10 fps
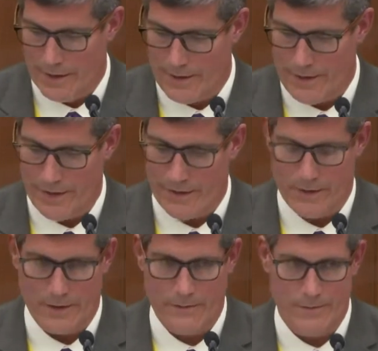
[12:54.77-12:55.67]
the
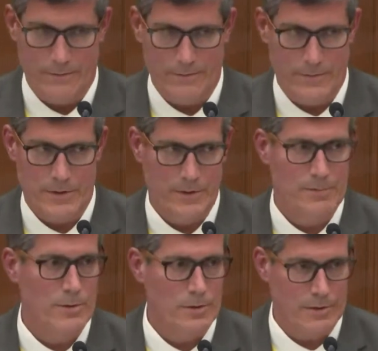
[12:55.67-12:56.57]

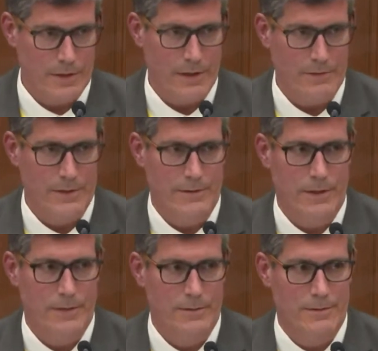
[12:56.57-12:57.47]
subdual or the neck
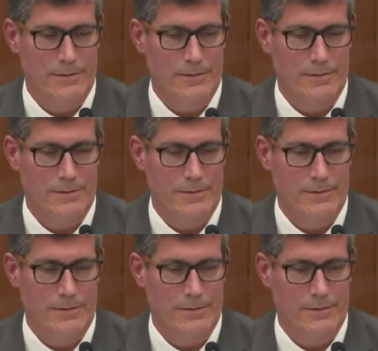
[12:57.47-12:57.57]
restraint.